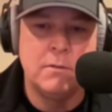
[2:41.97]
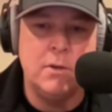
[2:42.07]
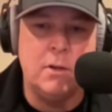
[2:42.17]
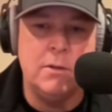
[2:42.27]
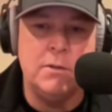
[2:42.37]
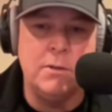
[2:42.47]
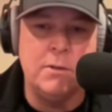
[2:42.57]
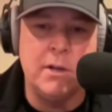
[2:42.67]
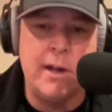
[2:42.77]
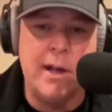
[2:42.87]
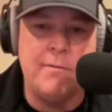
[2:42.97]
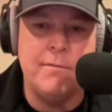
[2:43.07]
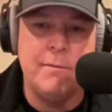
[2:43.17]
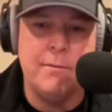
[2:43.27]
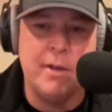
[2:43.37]
You know, you're going to
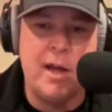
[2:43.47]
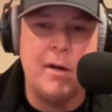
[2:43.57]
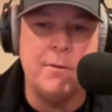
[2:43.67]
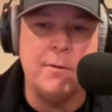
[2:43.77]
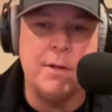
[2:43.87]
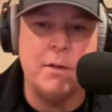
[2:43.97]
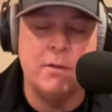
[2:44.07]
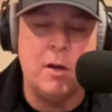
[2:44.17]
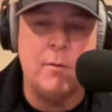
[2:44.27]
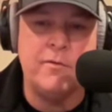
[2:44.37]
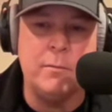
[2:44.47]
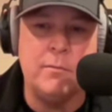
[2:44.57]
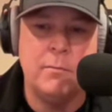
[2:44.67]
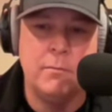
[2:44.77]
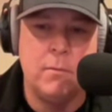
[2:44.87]
have the cavalry coming
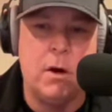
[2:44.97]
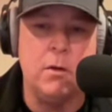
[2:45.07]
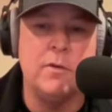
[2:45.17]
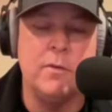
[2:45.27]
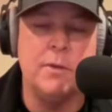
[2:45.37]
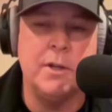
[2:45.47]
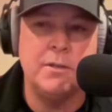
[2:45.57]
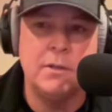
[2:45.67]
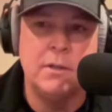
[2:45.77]
from all over the place.